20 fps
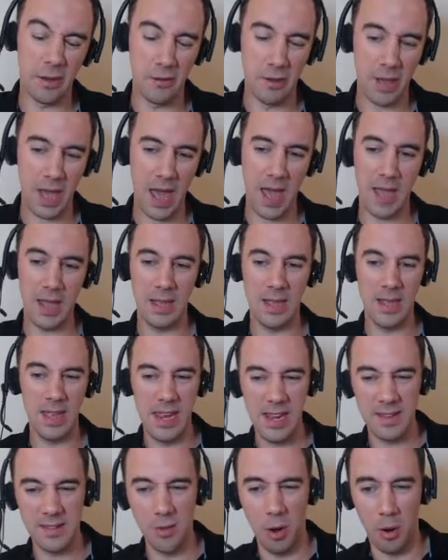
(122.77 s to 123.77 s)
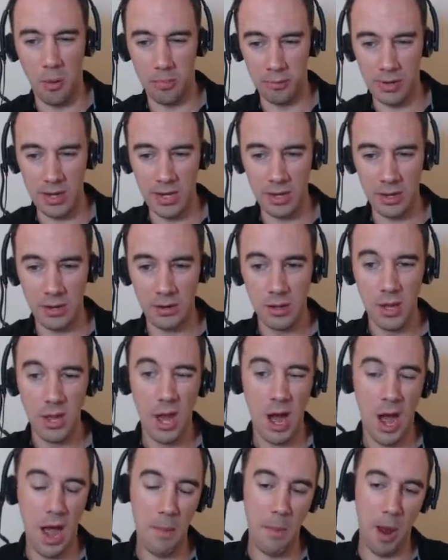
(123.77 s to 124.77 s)
okay. It's not brilliant.
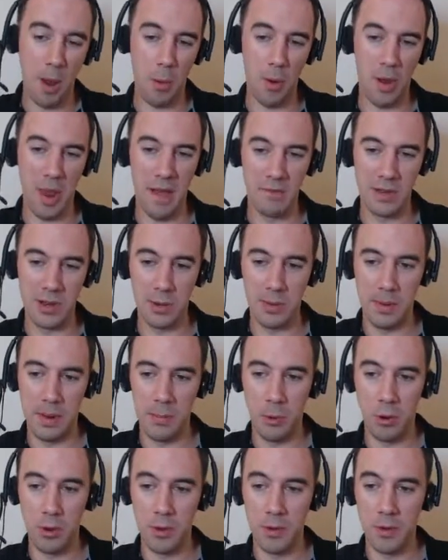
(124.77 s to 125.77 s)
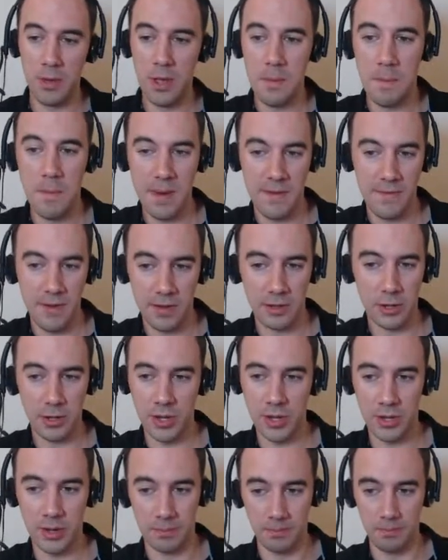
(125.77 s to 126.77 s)
I might want to have a little bit more. But if I was
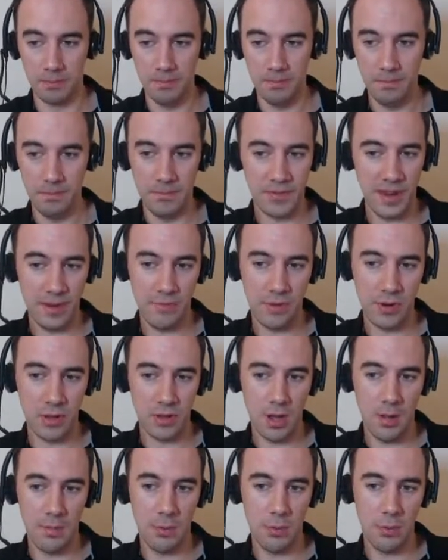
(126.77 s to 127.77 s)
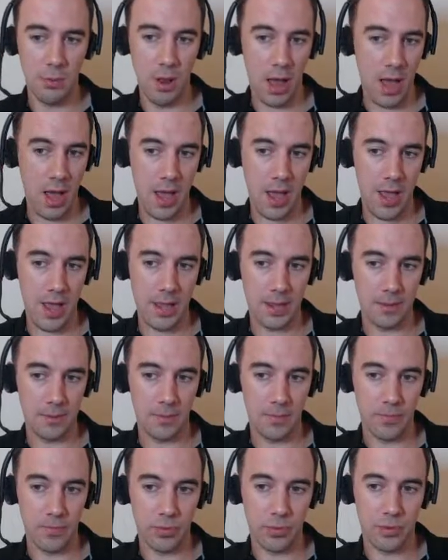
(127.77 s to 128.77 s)
looking at, say, for example, like
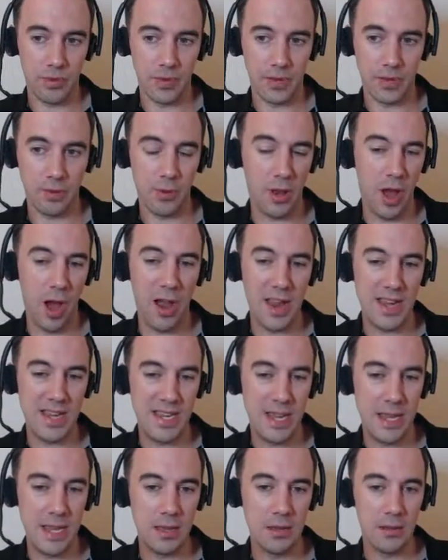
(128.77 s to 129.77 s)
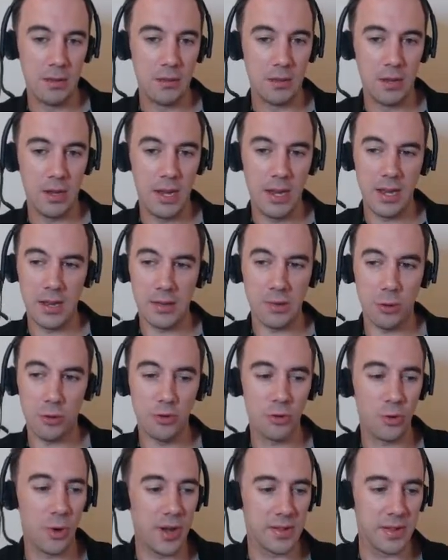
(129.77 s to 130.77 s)
what's this one? IT. It's
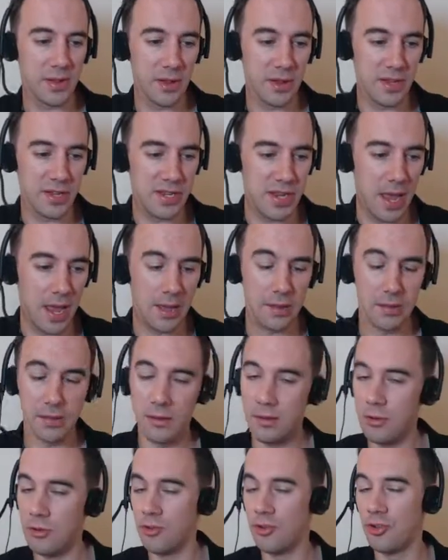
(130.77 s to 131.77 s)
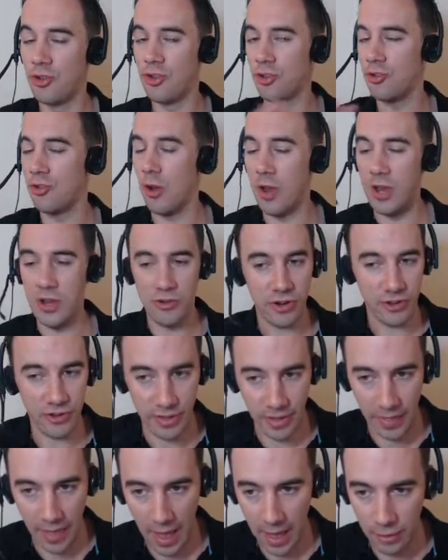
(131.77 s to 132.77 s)
sold twice in 90 days. Just not
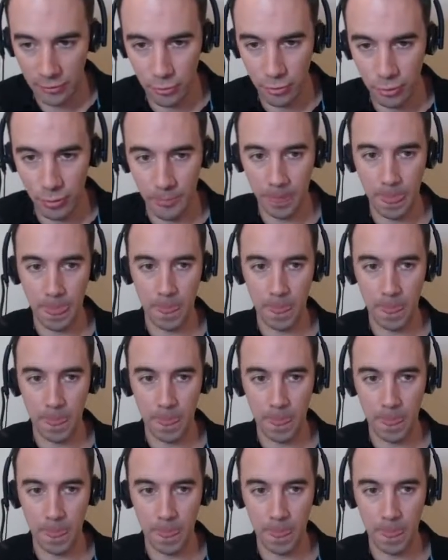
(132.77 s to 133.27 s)
interested in that at all.